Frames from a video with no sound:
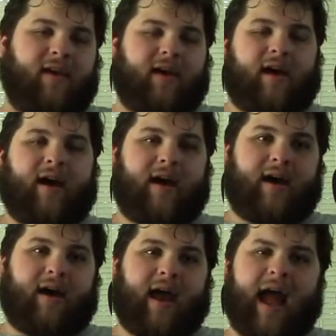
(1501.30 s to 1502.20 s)

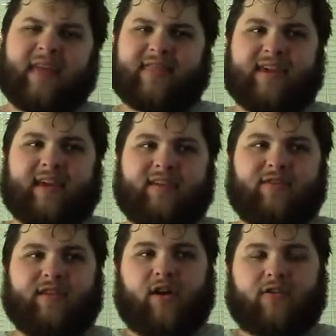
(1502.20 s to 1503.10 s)
Uh, I think you
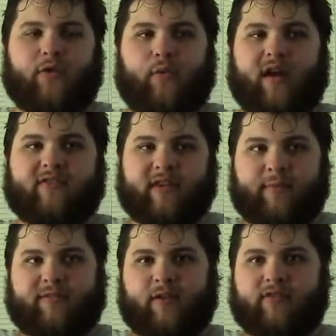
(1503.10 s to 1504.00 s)
can also watch
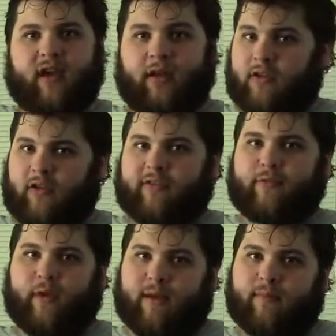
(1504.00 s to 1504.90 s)
episodes on Adult
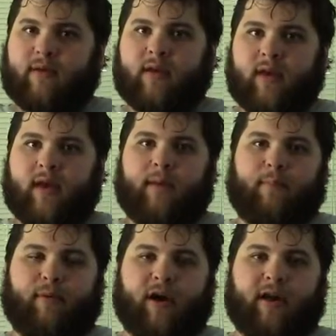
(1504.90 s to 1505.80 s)
Swim,
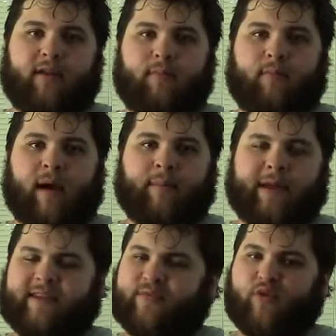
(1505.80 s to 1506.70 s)
but my
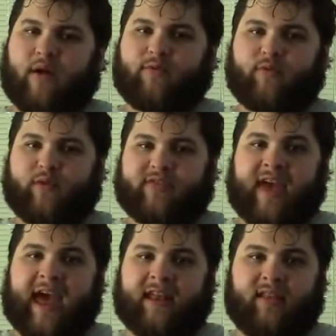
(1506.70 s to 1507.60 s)
biggest problem with
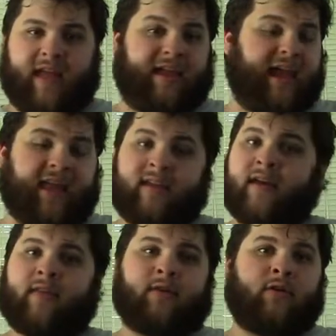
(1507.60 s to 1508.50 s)
that, like any
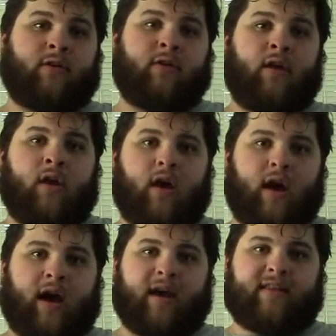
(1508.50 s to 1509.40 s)
other
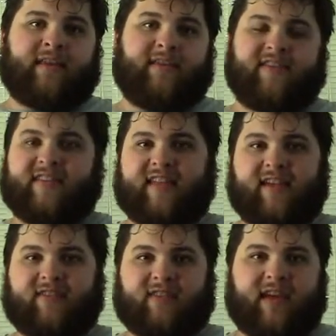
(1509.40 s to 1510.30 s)
uh, TV
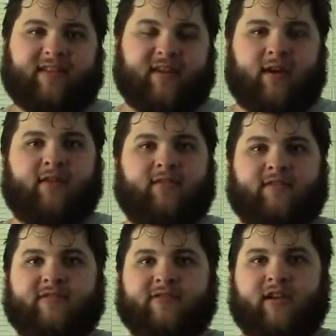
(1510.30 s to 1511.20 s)
station that
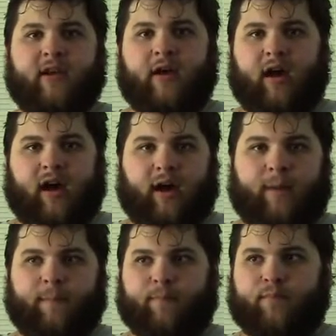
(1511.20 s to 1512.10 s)
does,
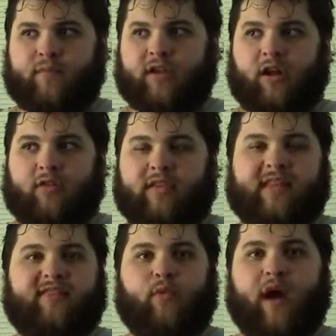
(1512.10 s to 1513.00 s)
um, you know,
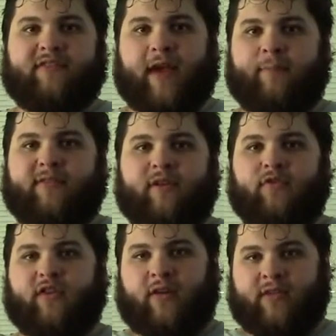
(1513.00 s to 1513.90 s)
lets you watch
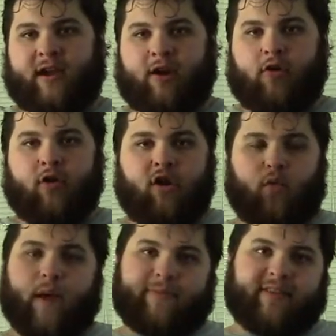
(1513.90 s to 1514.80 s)
episodes on their
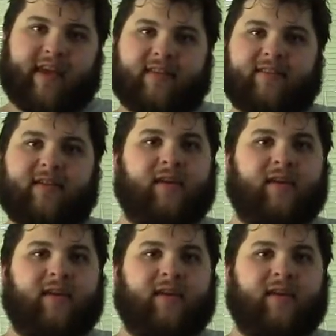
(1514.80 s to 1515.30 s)
website,